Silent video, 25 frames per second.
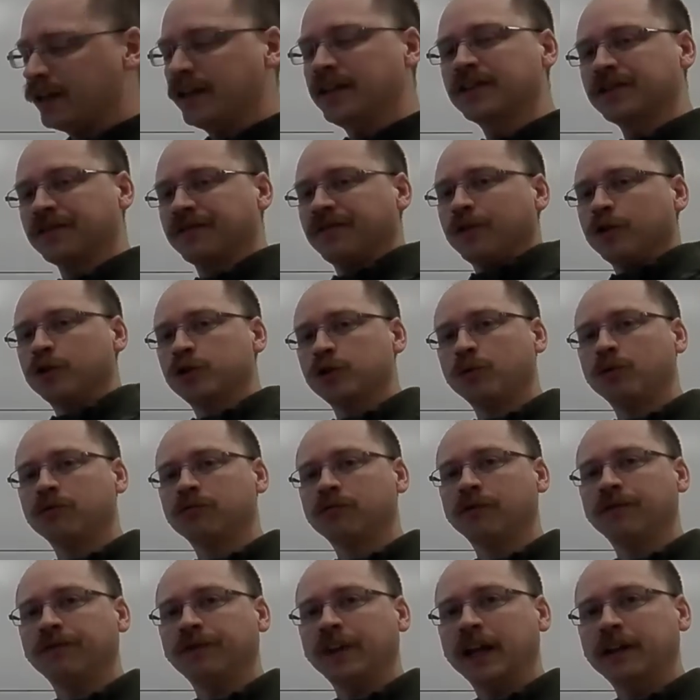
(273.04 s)
is a virtual
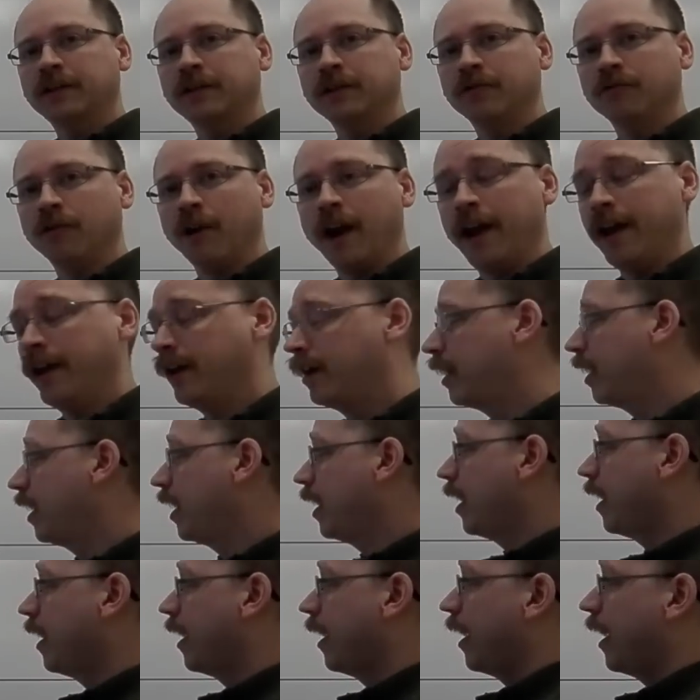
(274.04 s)
reflected ray.
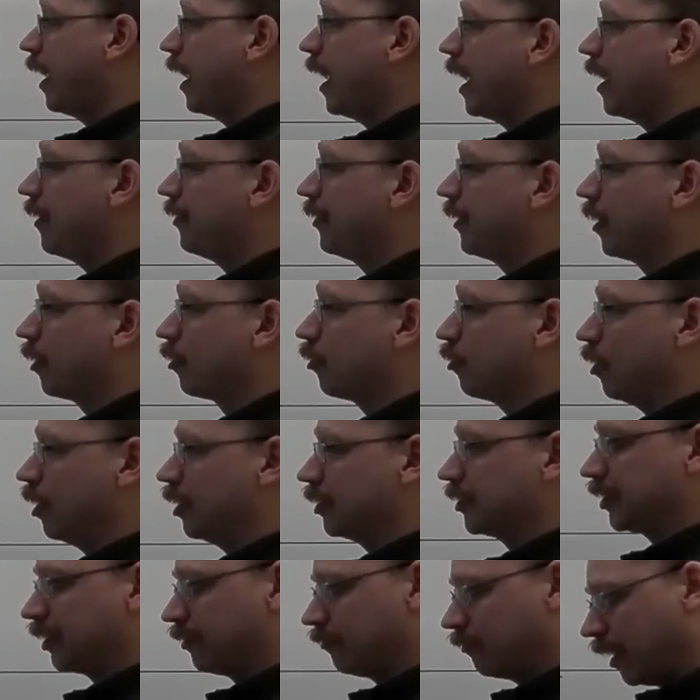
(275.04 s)
And they're
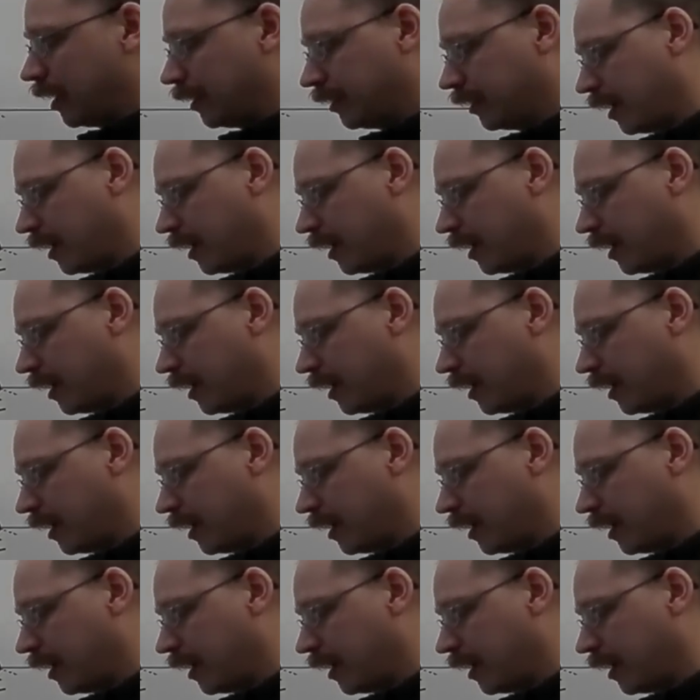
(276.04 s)
crossing right